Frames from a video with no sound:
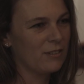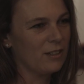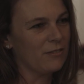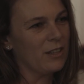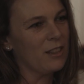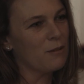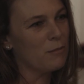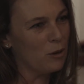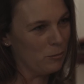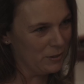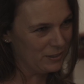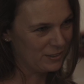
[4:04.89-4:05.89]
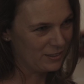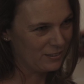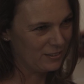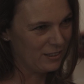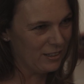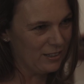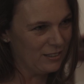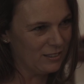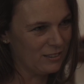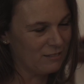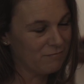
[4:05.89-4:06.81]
of in the moment, and